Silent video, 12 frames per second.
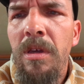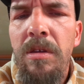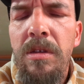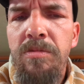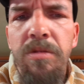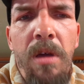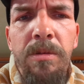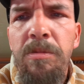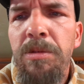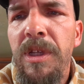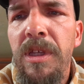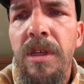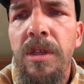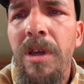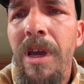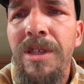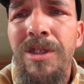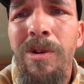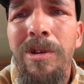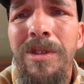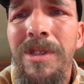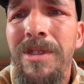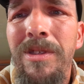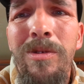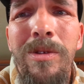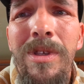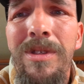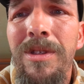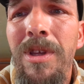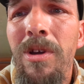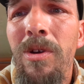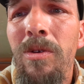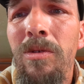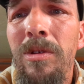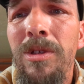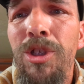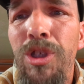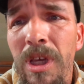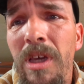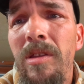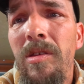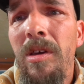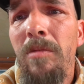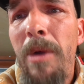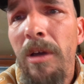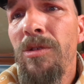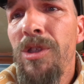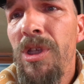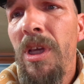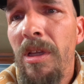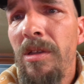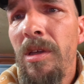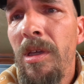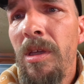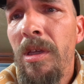There's probably plenty of you guys going, this dude doesn't know shit about shit,